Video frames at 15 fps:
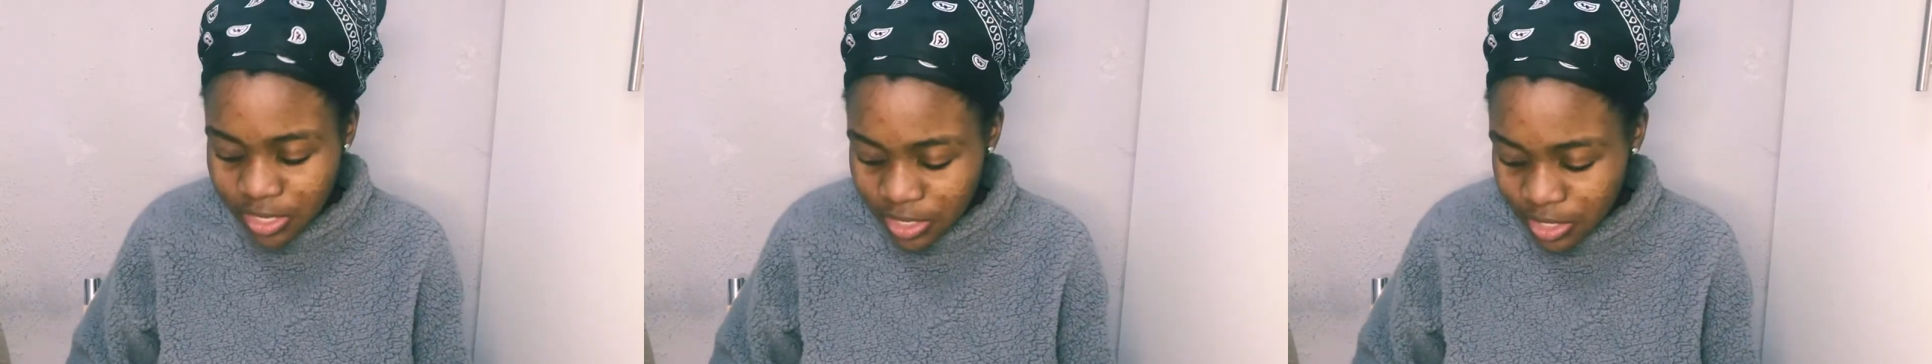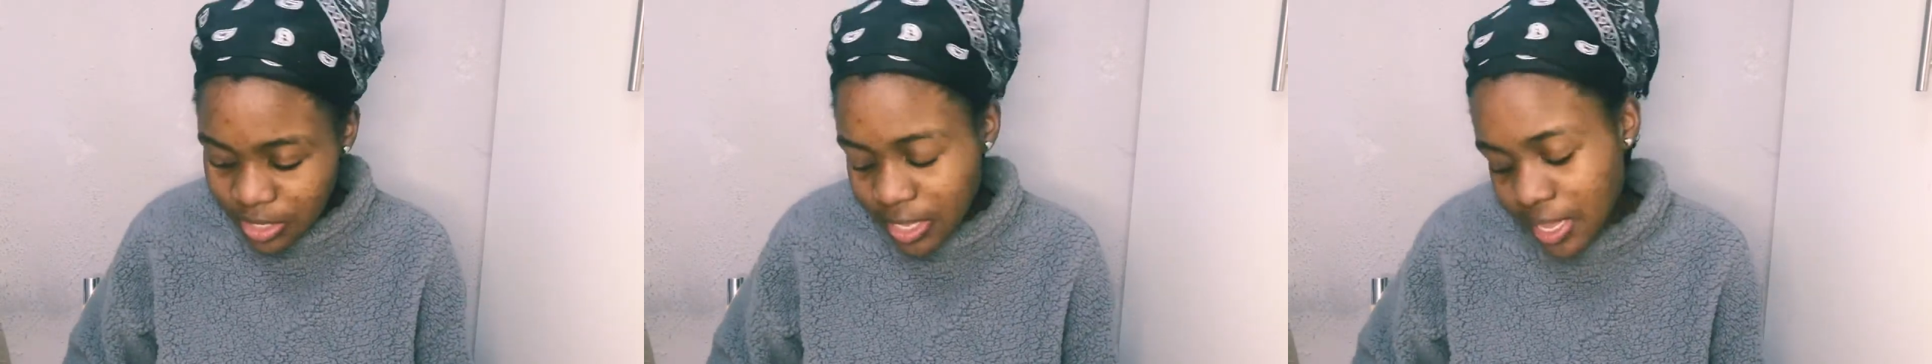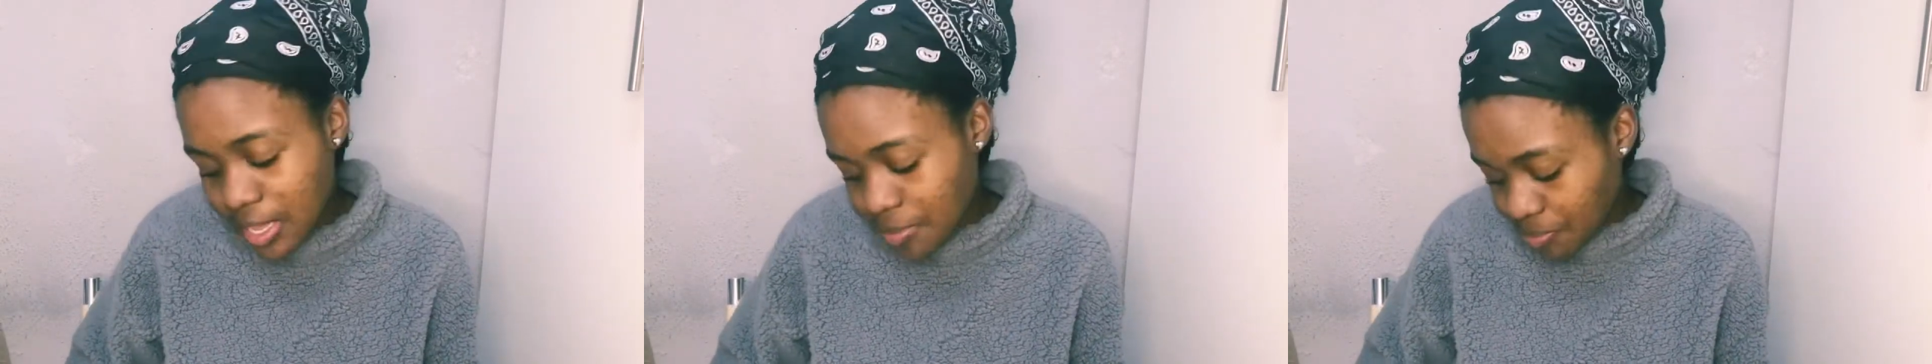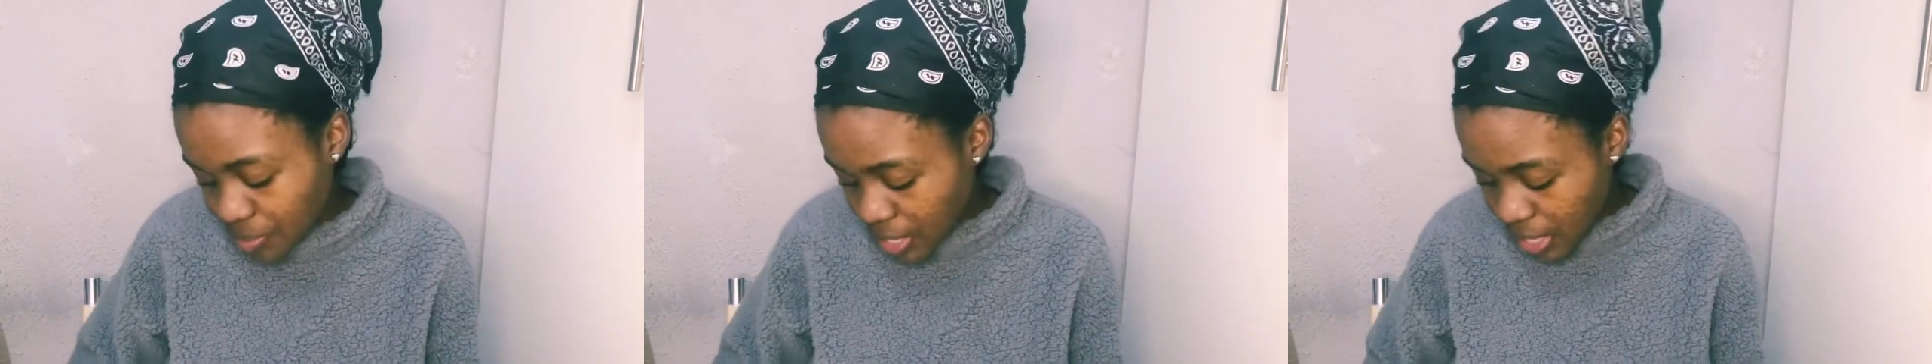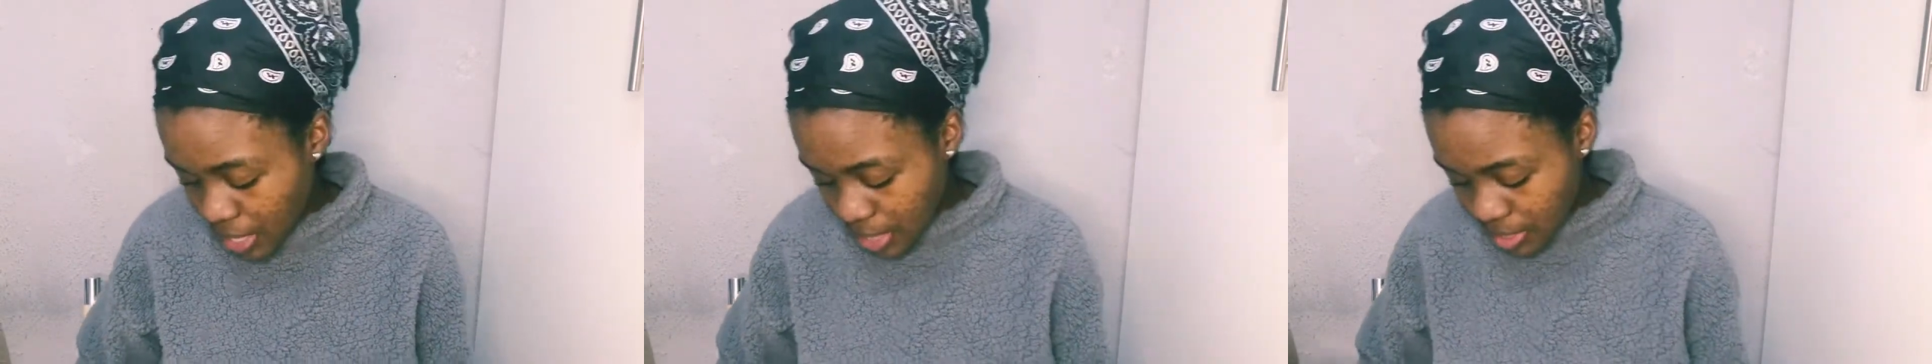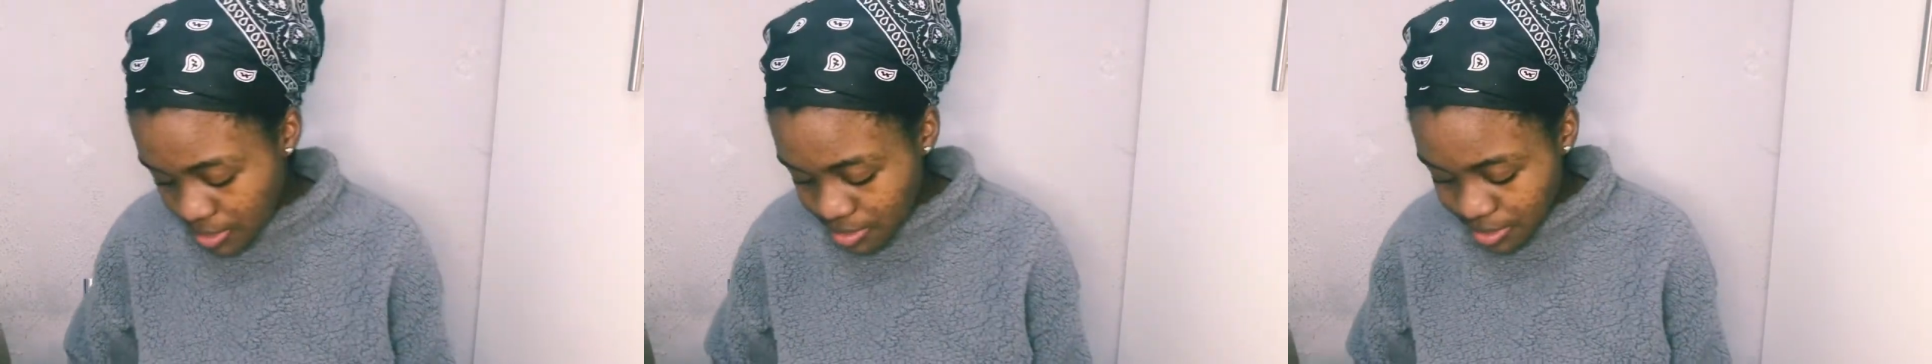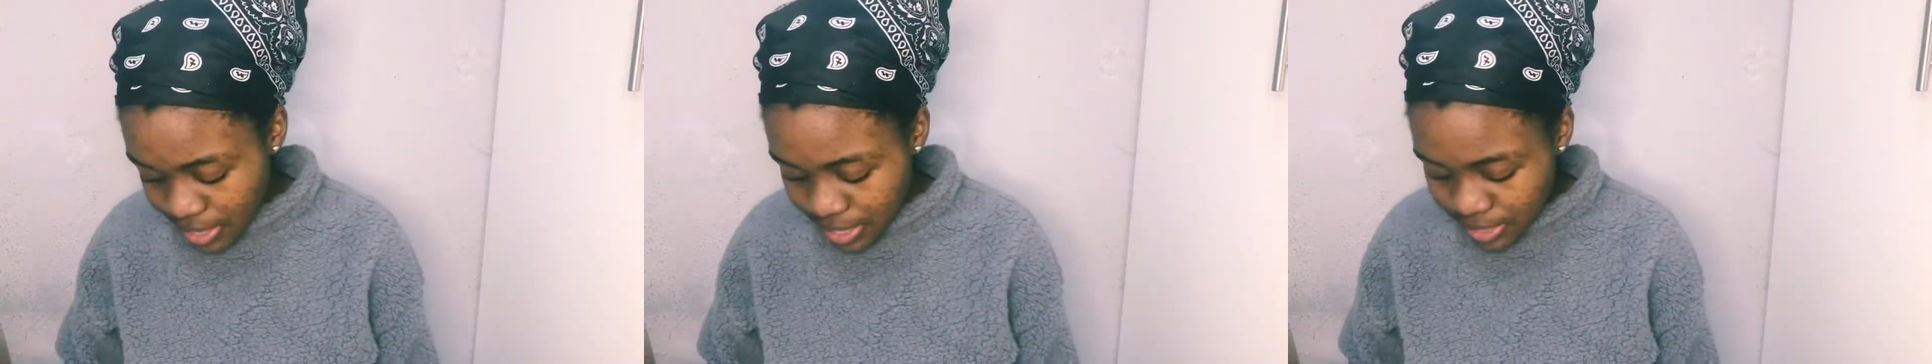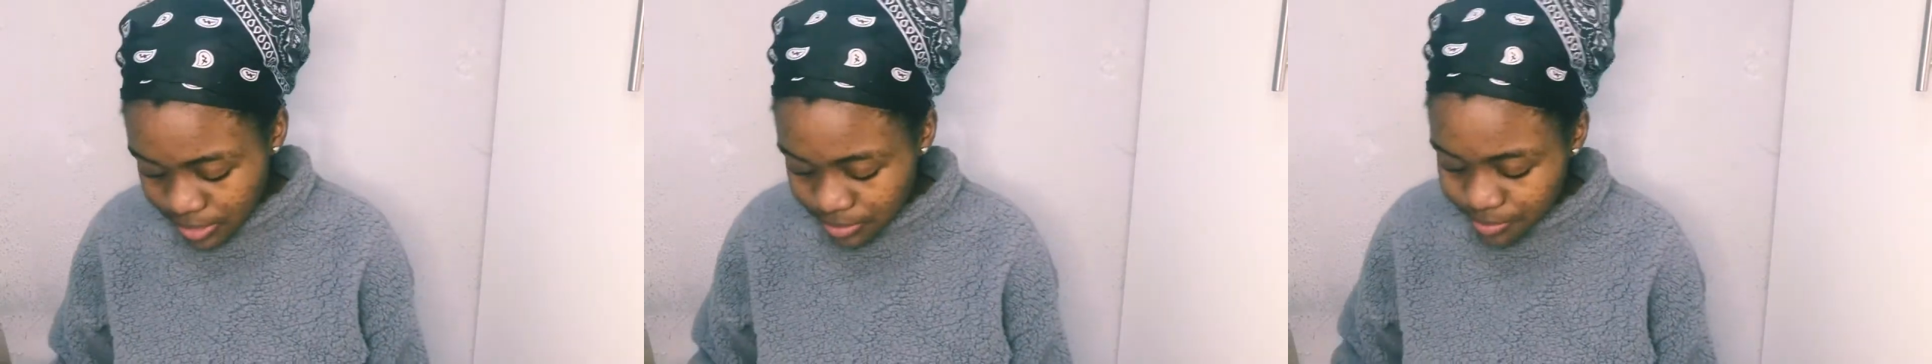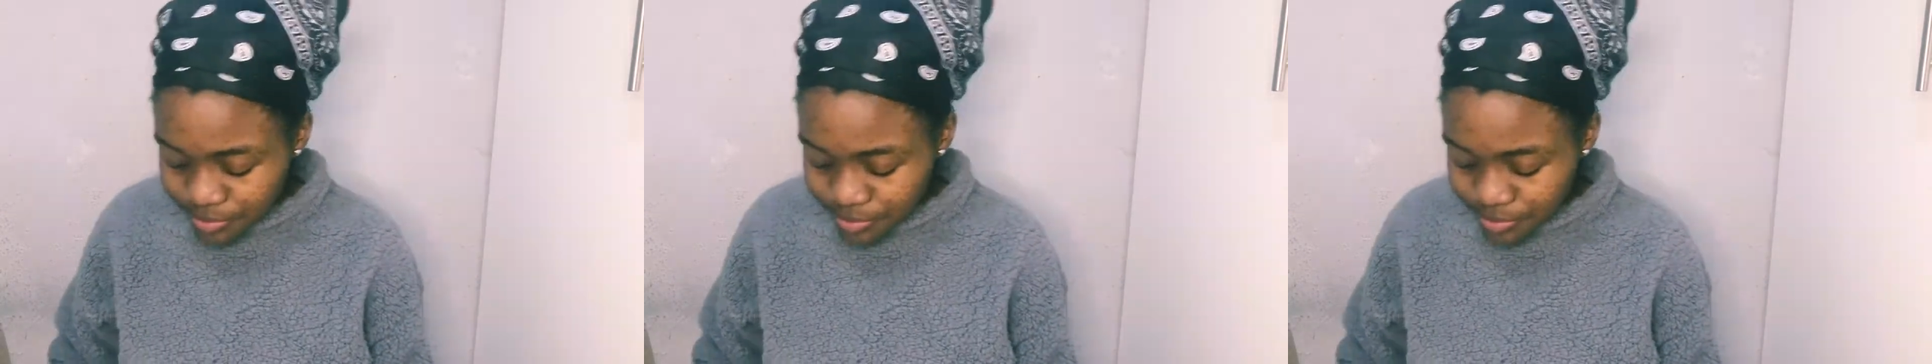Okay, then